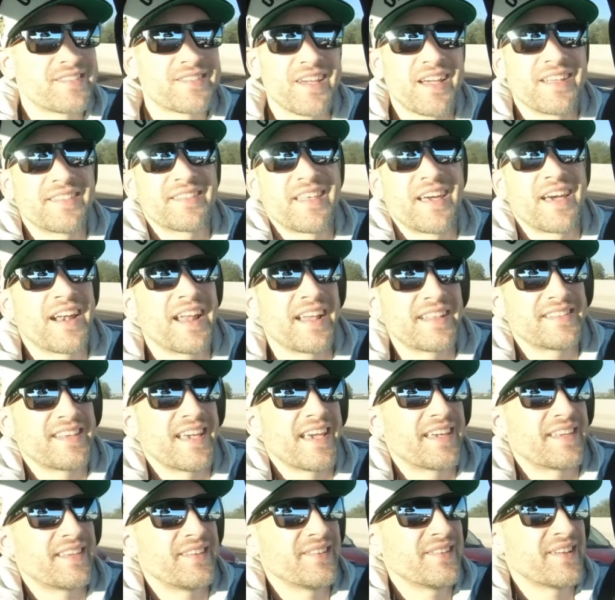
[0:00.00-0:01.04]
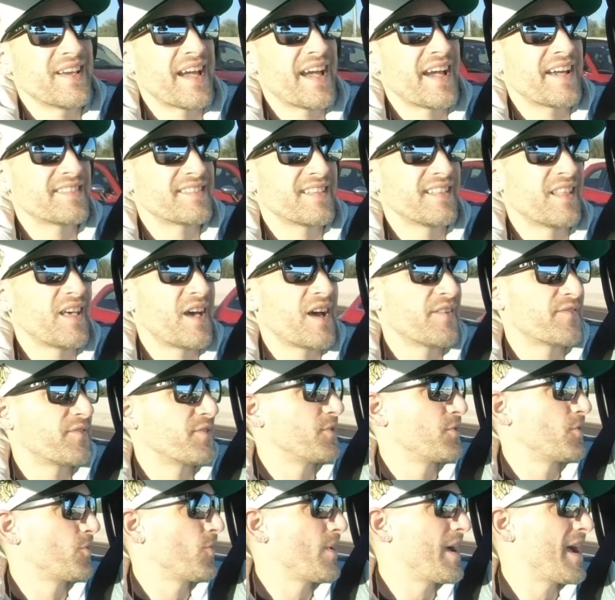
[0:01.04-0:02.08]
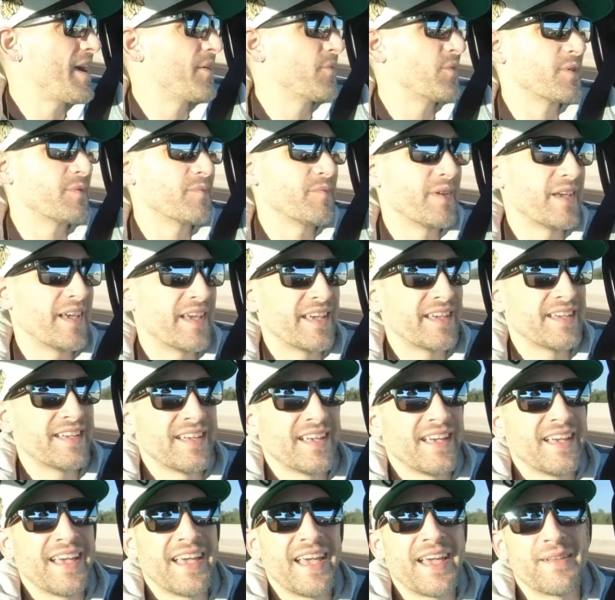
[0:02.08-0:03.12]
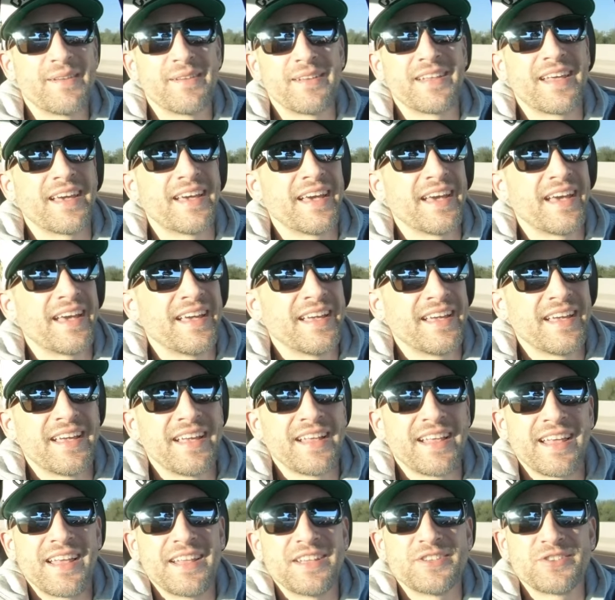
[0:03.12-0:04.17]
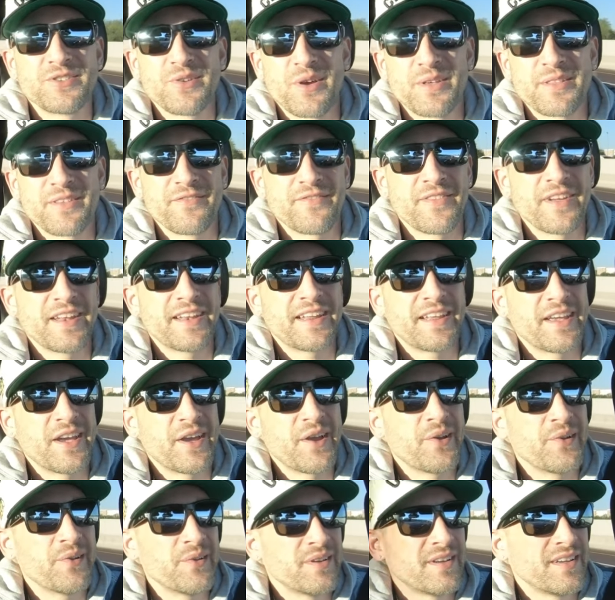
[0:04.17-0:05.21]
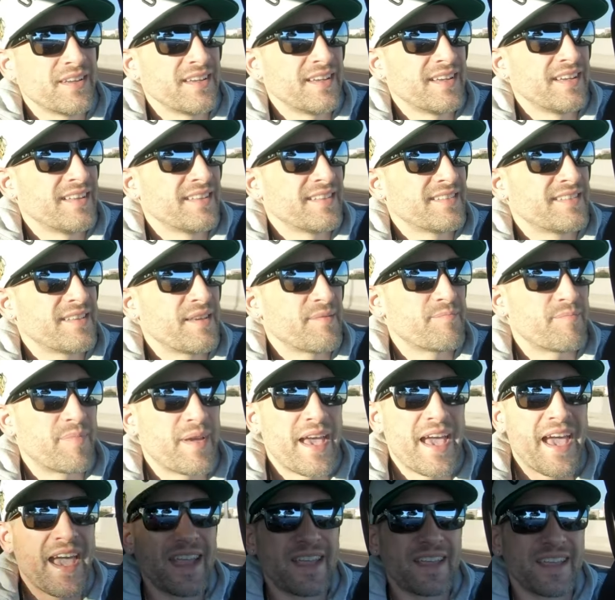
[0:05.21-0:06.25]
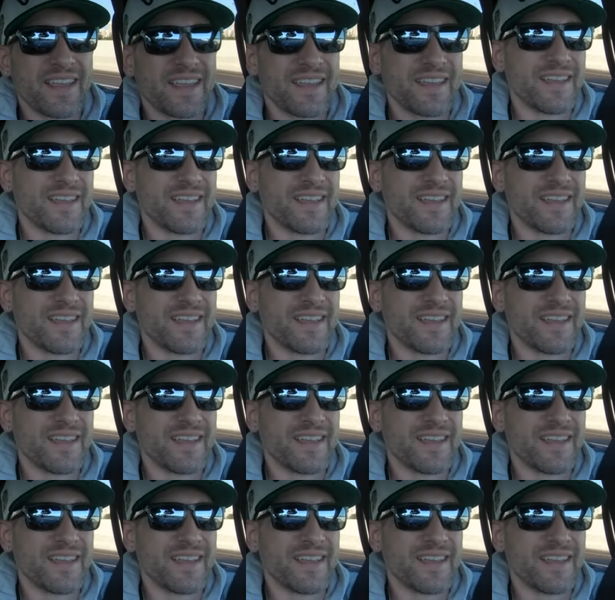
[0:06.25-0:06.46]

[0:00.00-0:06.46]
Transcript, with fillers: So I thought I'd take you guys along for the ride with me and uh, enjoy the video, sit back,